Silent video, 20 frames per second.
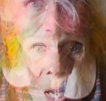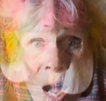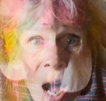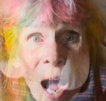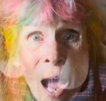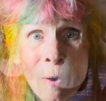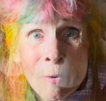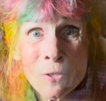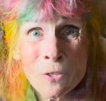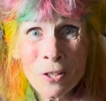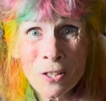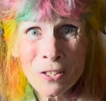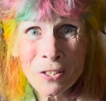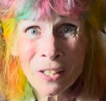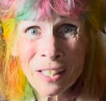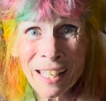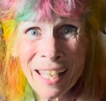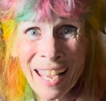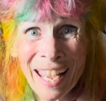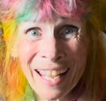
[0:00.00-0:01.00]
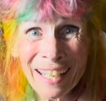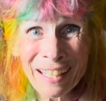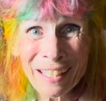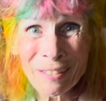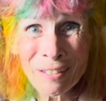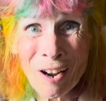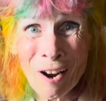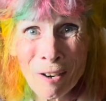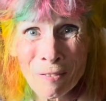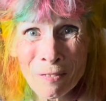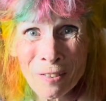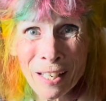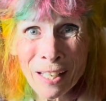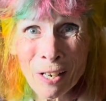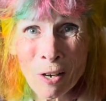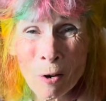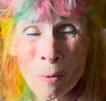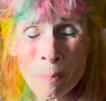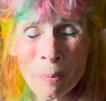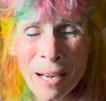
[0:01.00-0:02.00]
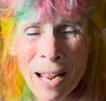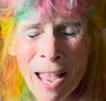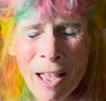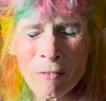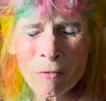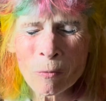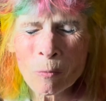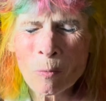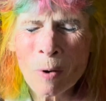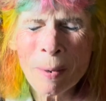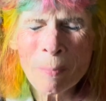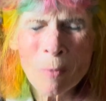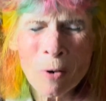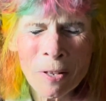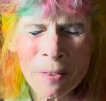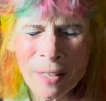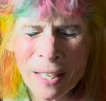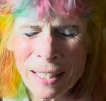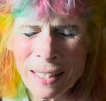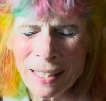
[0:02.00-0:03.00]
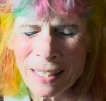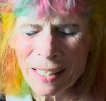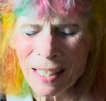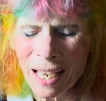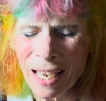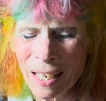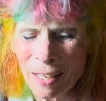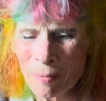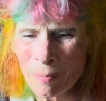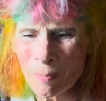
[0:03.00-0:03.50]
I was just going to end our video, but I have one more thing to say,